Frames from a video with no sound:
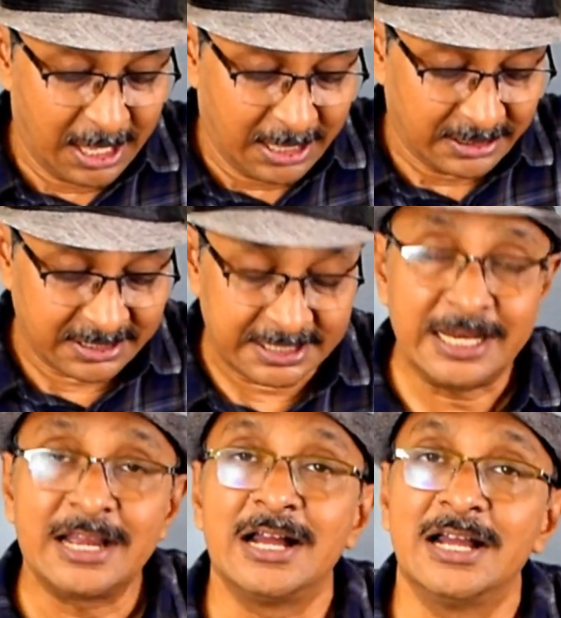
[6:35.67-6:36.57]
The Zena
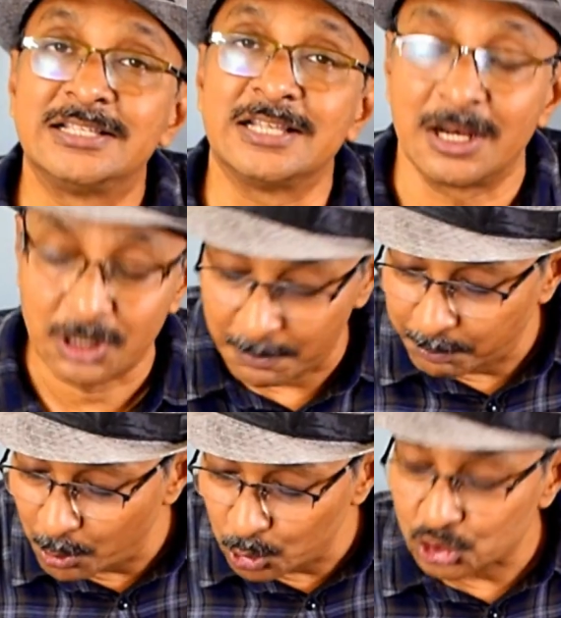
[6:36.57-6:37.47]
cards are
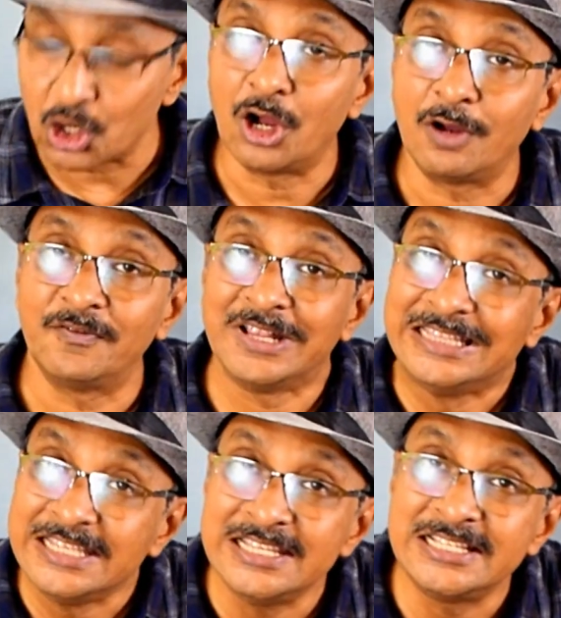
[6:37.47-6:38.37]
composed of
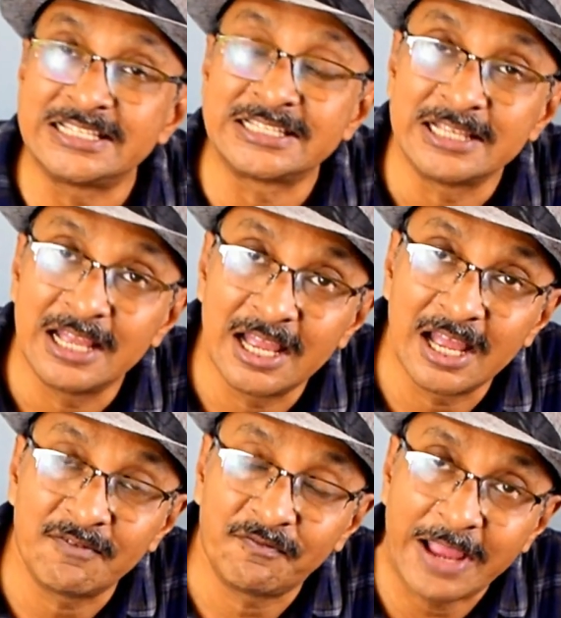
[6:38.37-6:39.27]
these
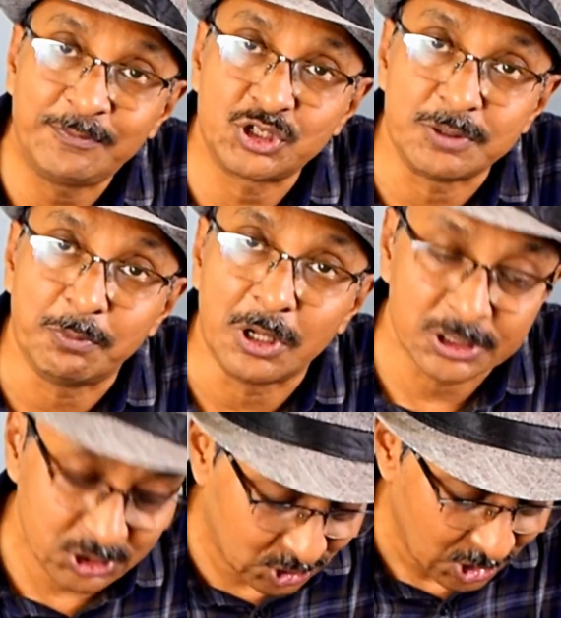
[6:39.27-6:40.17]
5
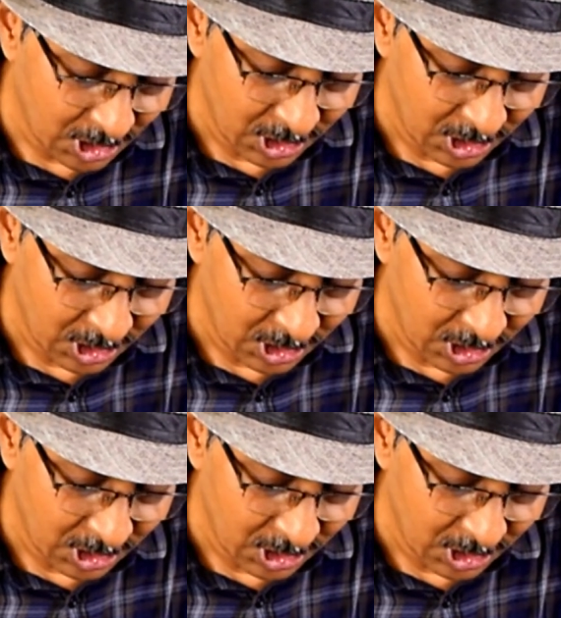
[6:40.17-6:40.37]
symbols: